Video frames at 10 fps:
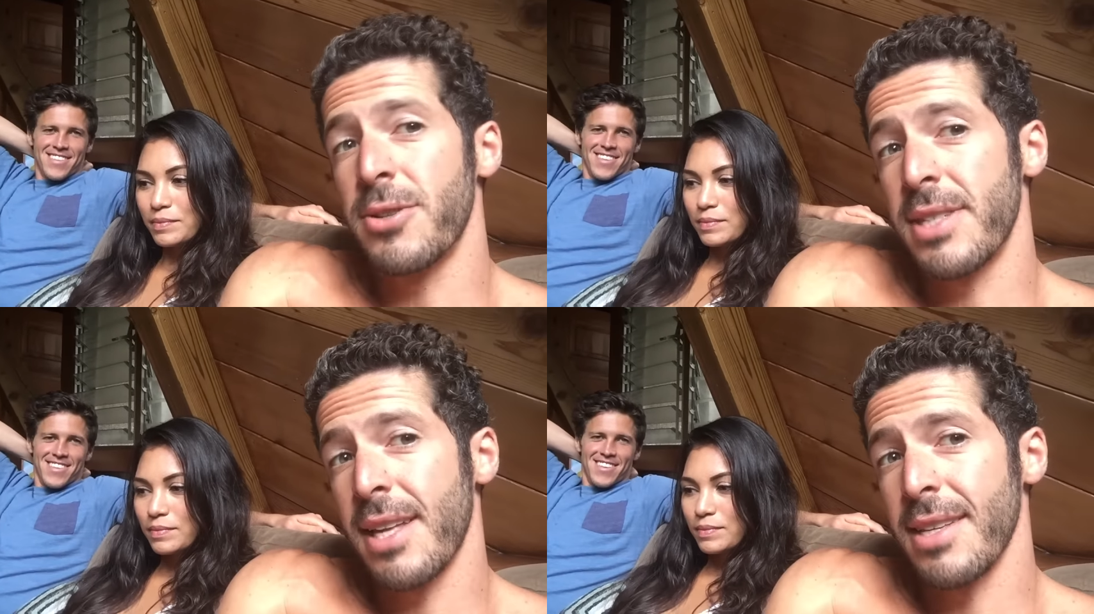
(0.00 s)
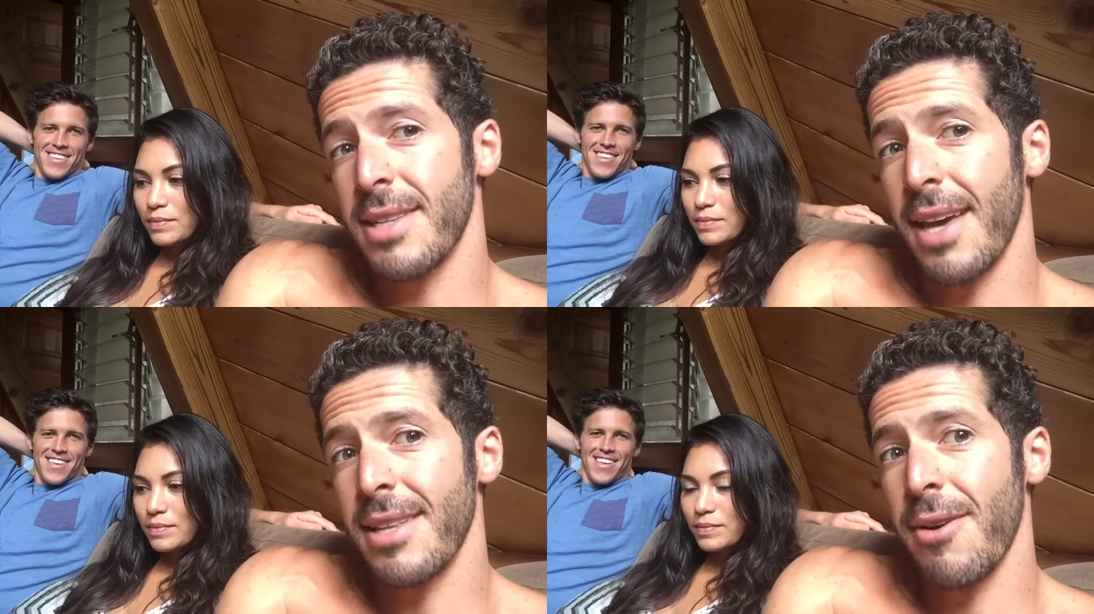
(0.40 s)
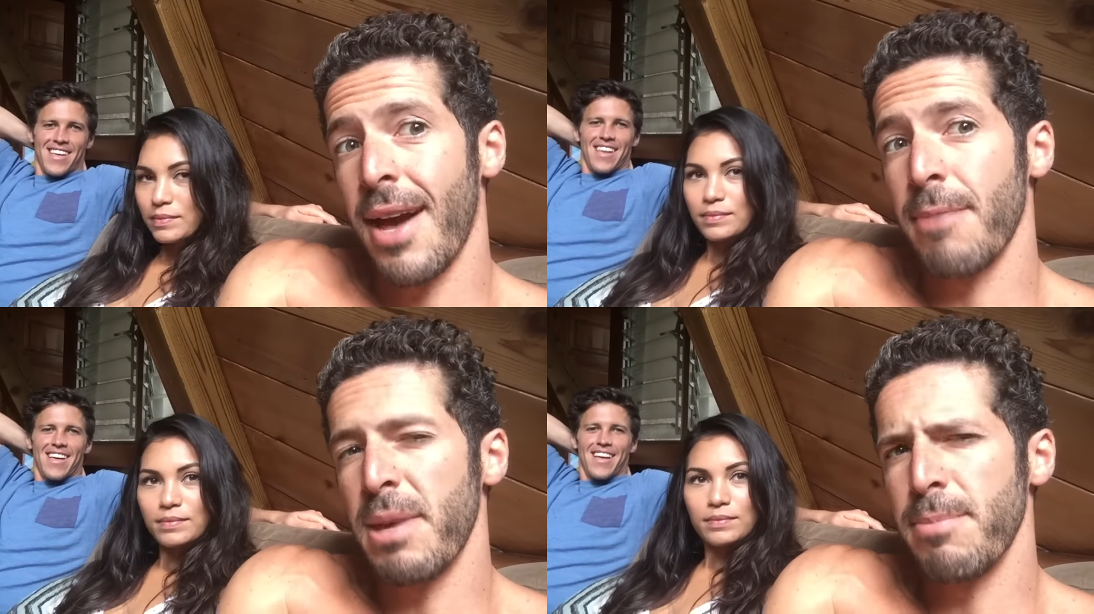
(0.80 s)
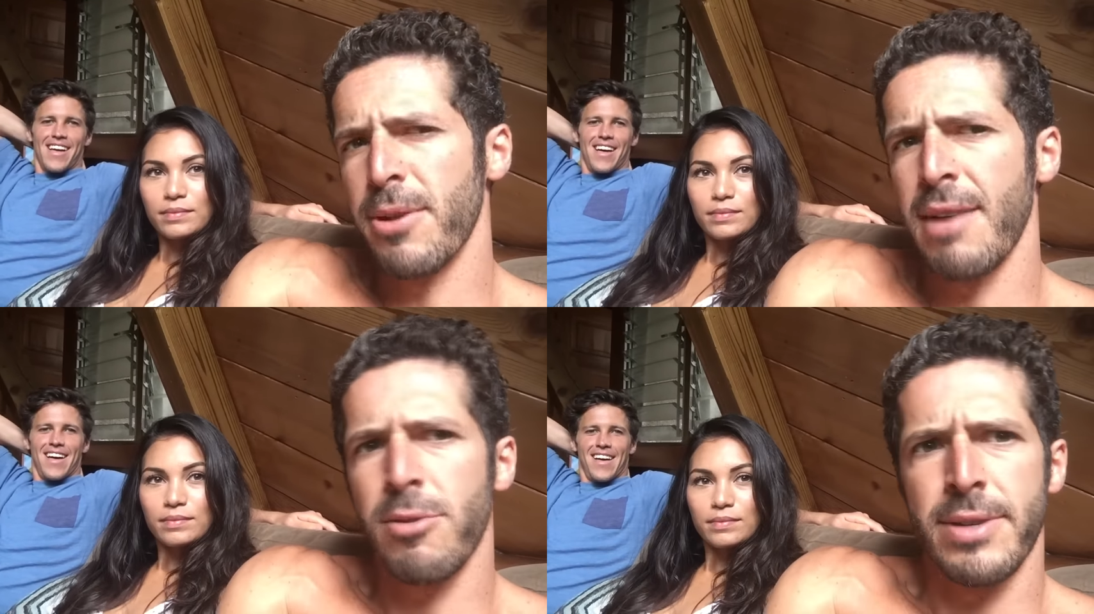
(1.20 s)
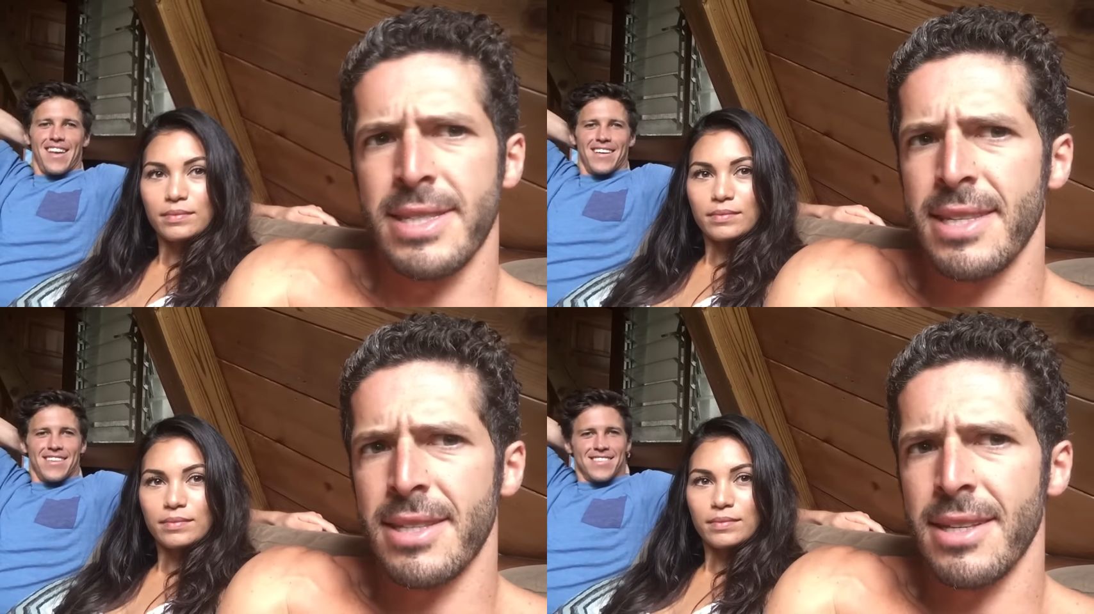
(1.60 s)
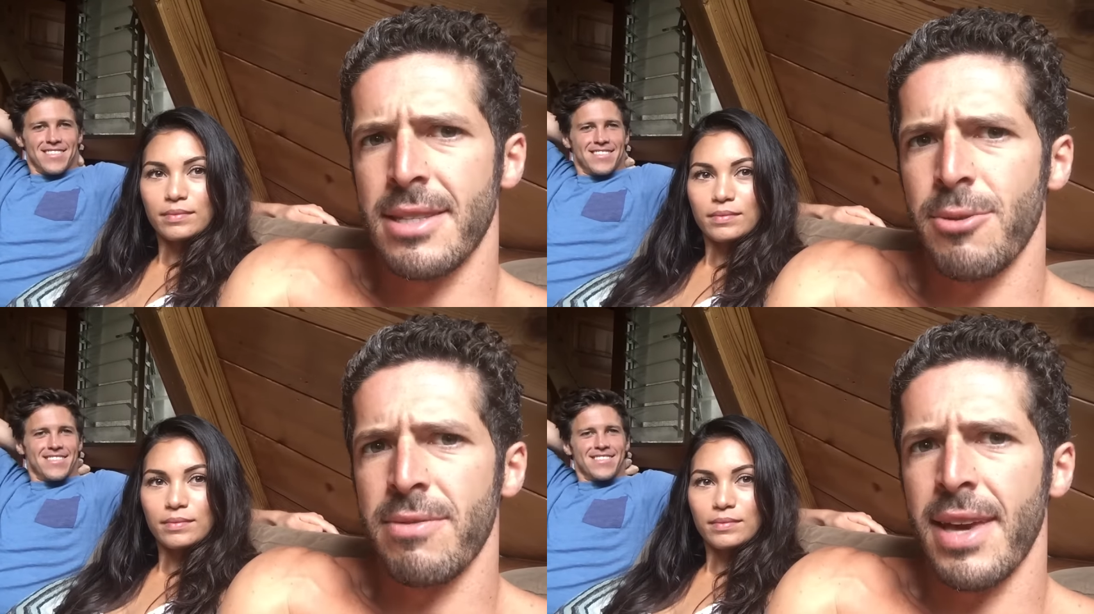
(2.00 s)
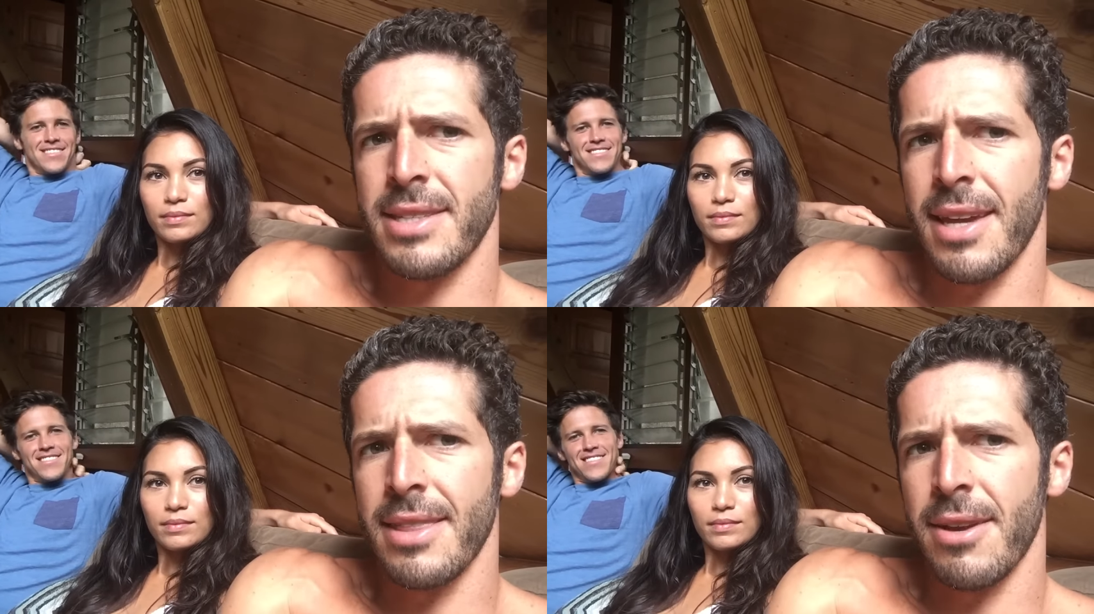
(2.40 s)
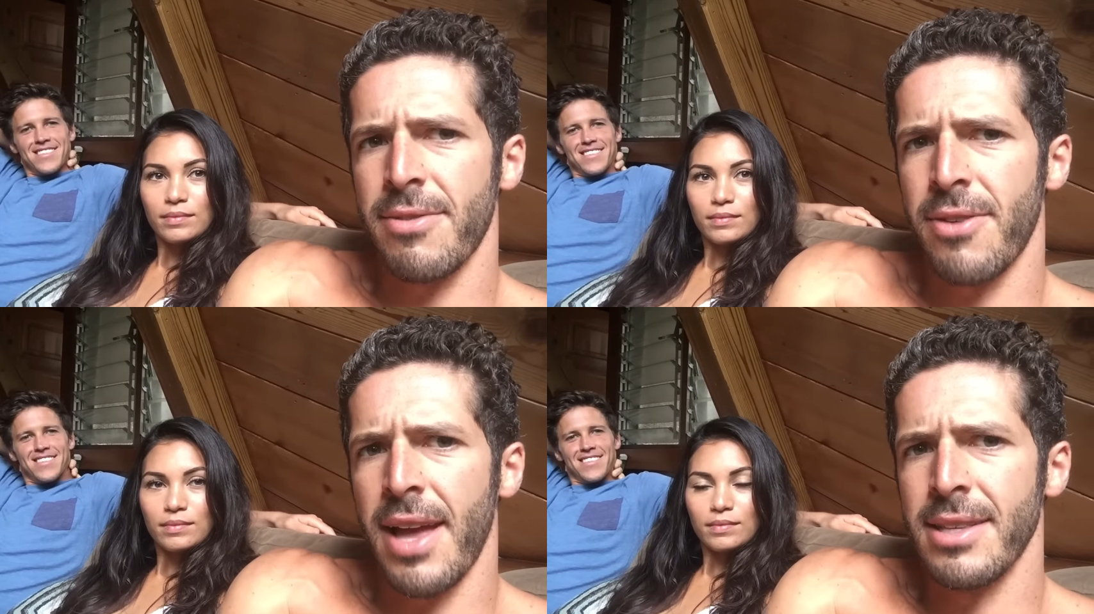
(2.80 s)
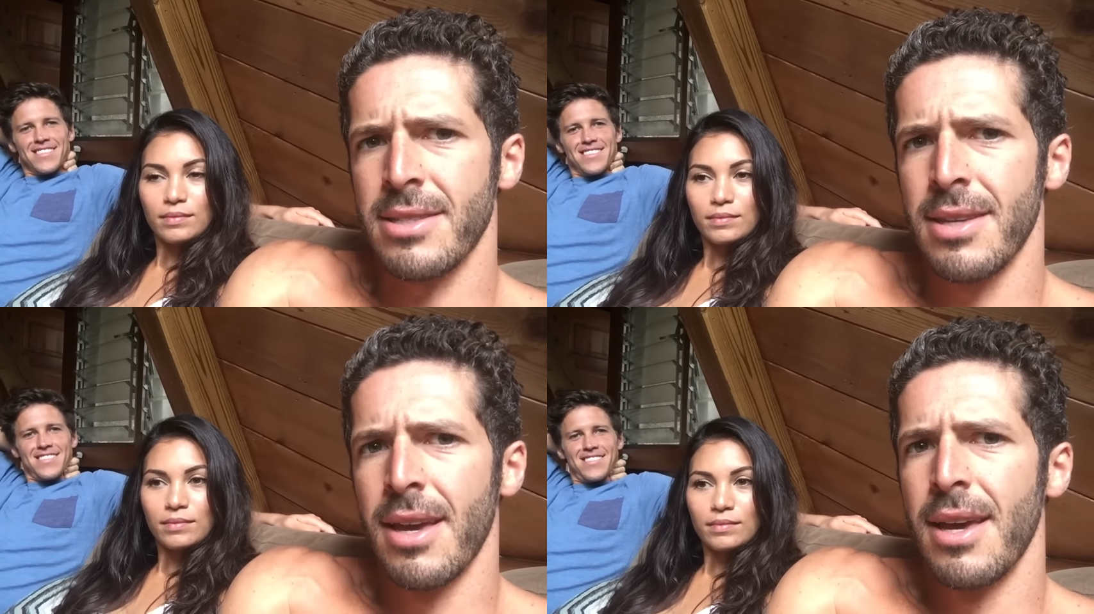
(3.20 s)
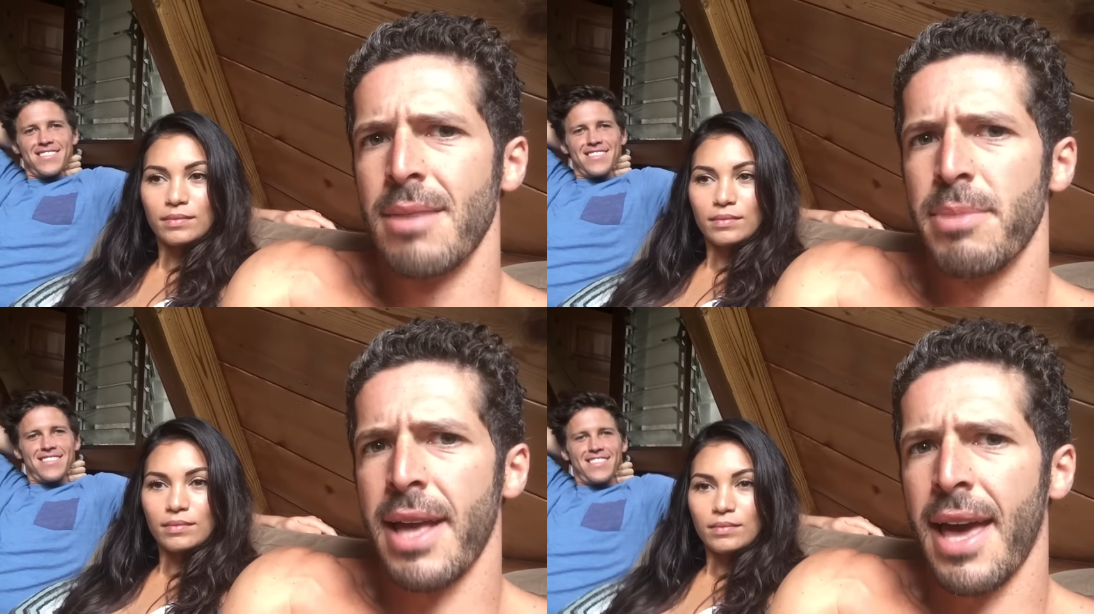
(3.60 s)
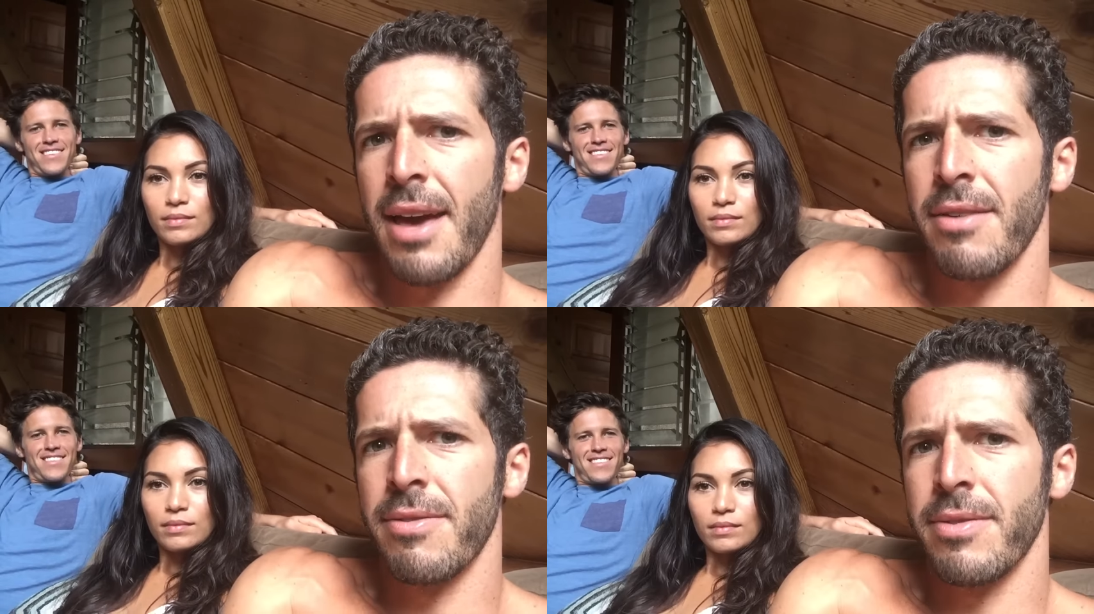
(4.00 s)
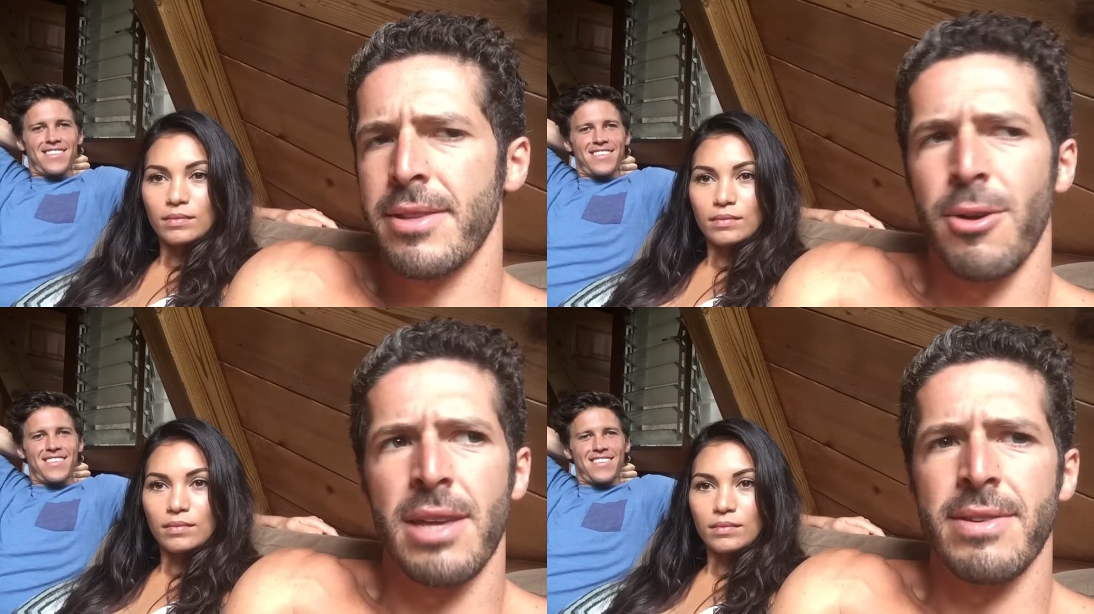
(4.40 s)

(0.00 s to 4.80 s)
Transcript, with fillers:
Speaker 1: interesting, in a side note, how people have a resistance to investing in their friends but have don't